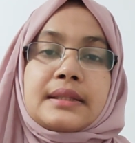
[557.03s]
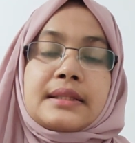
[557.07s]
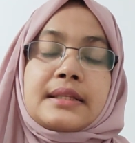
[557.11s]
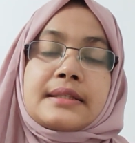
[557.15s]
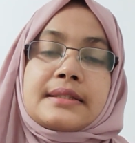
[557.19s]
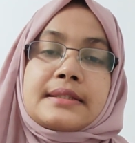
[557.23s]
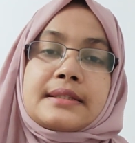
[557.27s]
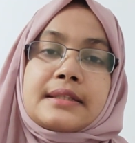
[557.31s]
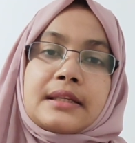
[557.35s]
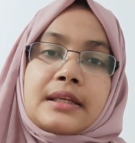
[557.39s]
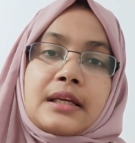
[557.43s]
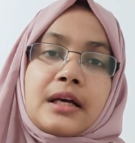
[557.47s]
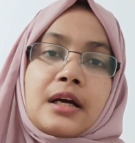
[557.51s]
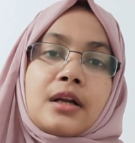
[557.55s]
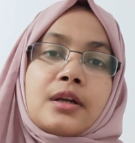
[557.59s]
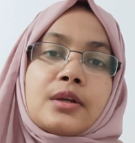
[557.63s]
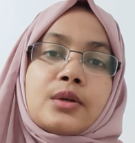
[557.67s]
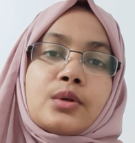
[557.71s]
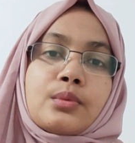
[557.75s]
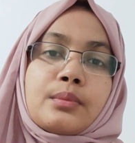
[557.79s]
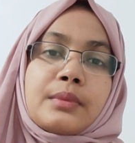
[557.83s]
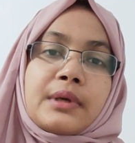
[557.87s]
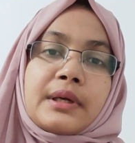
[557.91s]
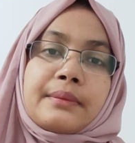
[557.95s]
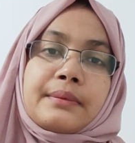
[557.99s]
The
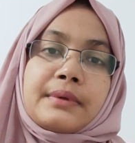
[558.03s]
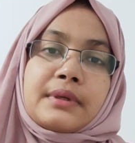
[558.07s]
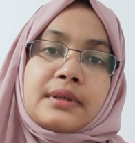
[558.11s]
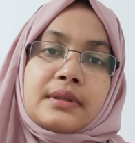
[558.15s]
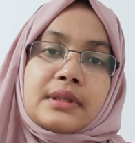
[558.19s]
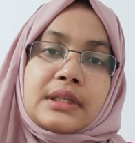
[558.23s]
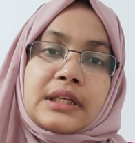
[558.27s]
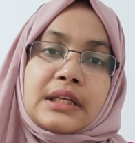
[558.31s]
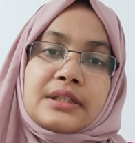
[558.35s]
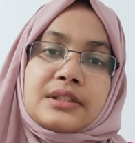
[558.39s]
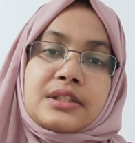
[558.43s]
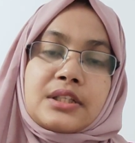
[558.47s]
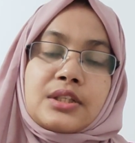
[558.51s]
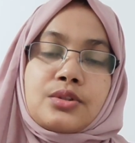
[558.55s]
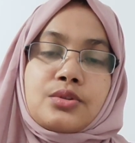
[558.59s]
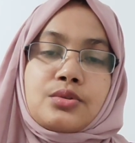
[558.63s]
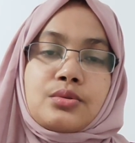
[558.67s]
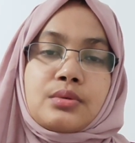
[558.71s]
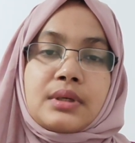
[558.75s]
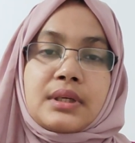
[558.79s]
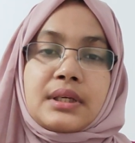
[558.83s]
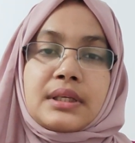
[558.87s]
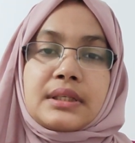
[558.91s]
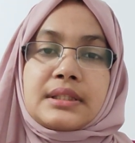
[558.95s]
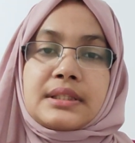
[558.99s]
scenario may be related
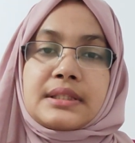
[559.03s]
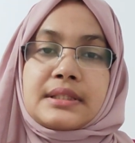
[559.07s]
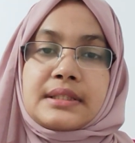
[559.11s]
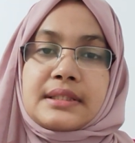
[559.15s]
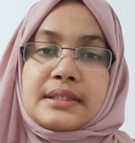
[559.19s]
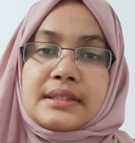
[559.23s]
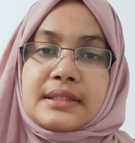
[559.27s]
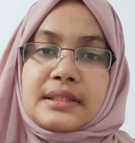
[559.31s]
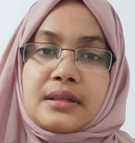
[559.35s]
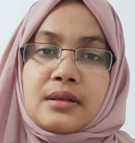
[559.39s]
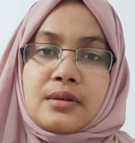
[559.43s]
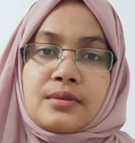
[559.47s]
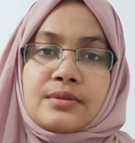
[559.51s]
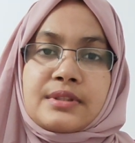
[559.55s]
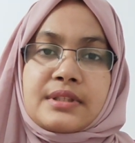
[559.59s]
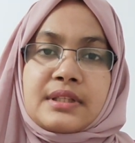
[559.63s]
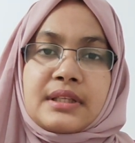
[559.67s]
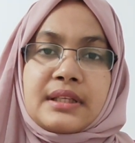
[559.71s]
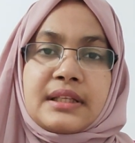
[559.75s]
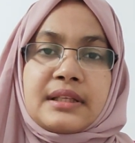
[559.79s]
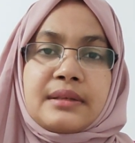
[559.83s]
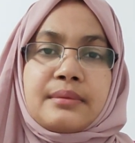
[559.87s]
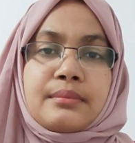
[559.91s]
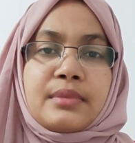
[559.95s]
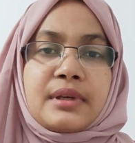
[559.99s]
to a disease
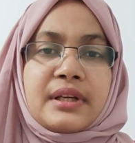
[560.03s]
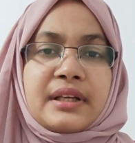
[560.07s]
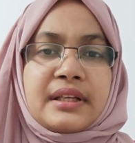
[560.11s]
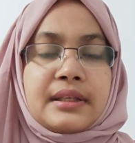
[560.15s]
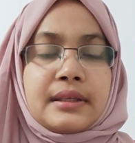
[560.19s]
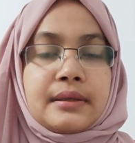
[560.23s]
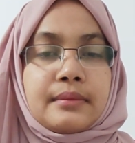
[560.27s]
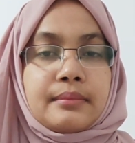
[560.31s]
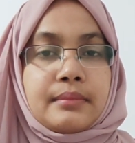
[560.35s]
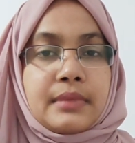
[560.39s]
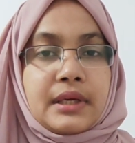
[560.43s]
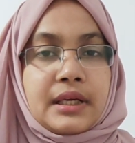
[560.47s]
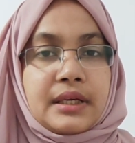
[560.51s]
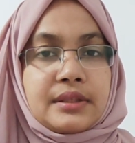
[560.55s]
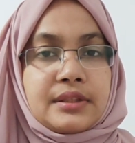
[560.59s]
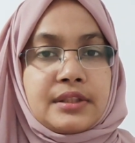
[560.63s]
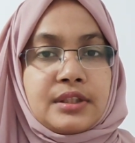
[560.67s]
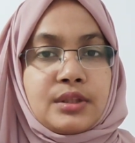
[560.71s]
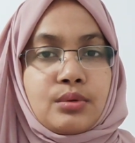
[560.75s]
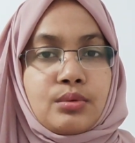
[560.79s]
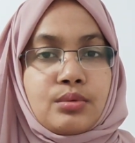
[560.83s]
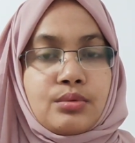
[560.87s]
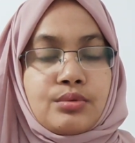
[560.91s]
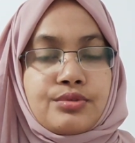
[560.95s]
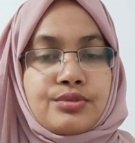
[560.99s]
counseling, breaking bad
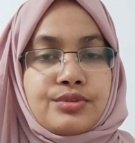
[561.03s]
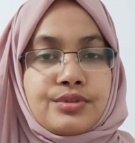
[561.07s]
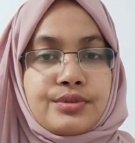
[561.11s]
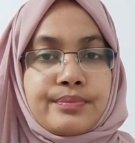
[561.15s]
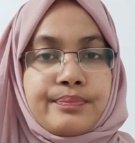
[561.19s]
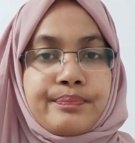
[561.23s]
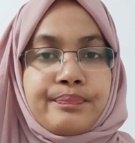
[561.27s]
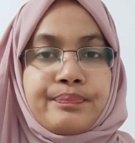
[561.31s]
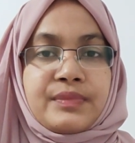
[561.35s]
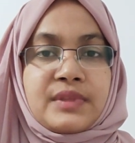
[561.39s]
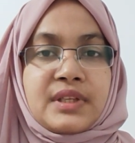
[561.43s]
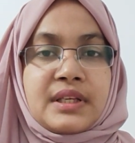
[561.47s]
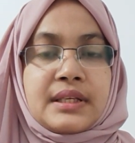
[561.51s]
news.